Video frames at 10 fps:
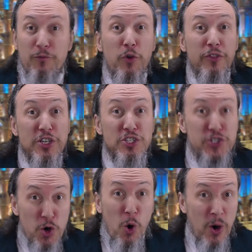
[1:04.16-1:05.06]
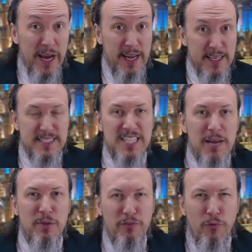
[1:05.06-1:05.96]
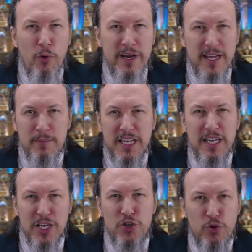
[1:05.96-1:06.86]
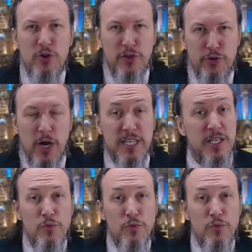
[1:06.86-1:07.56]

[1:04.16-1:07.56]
For the joy set before him, he endured the cross.